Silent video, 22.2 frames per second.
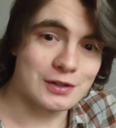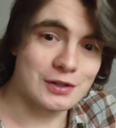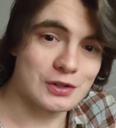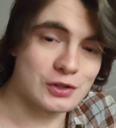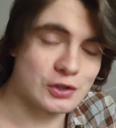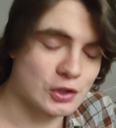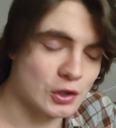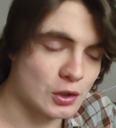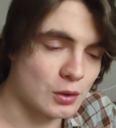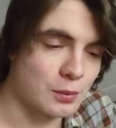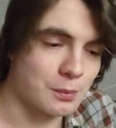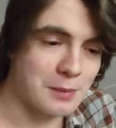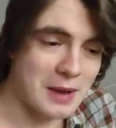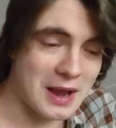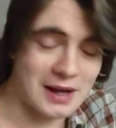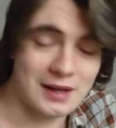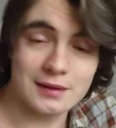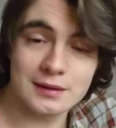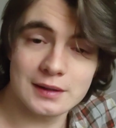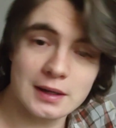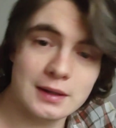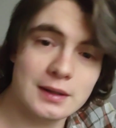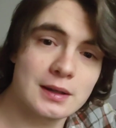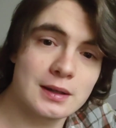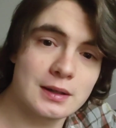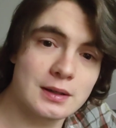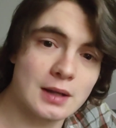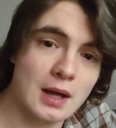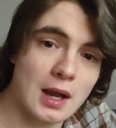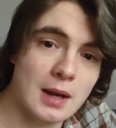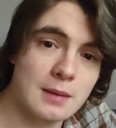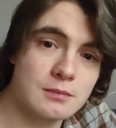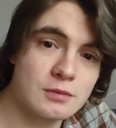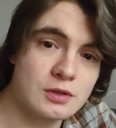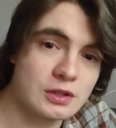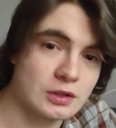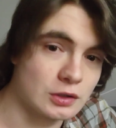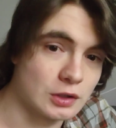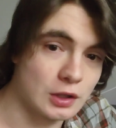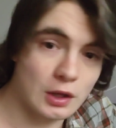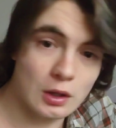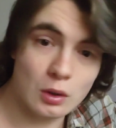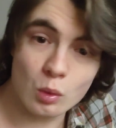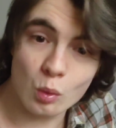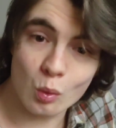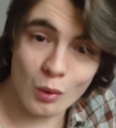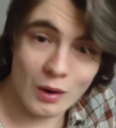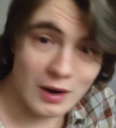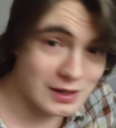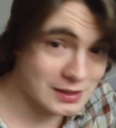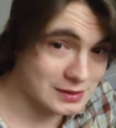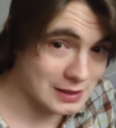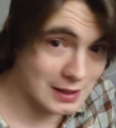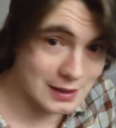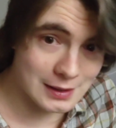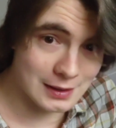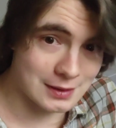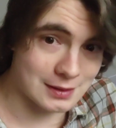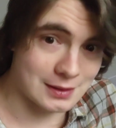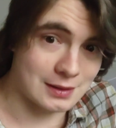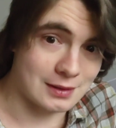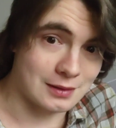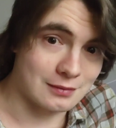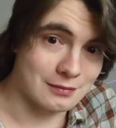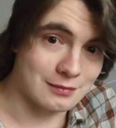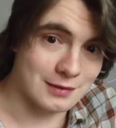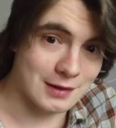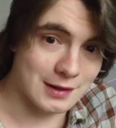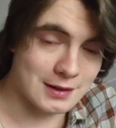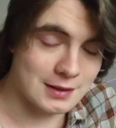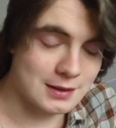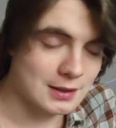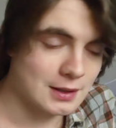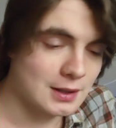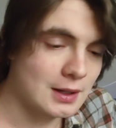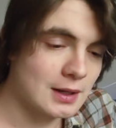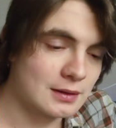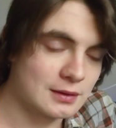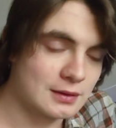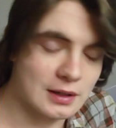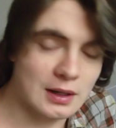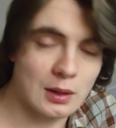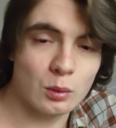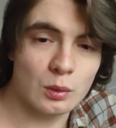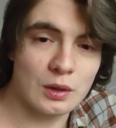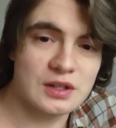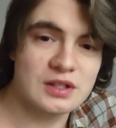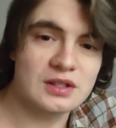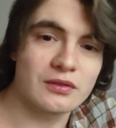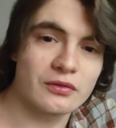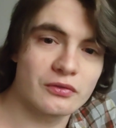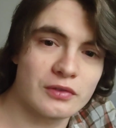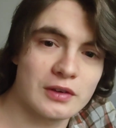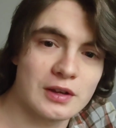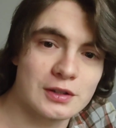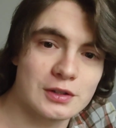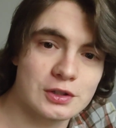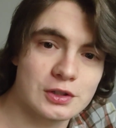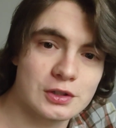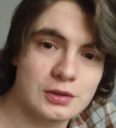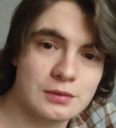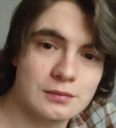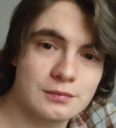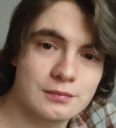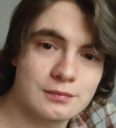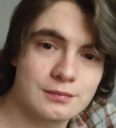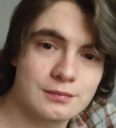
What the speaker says: So back in the Indian times, they don't waste anything, right? Did I waste the fish?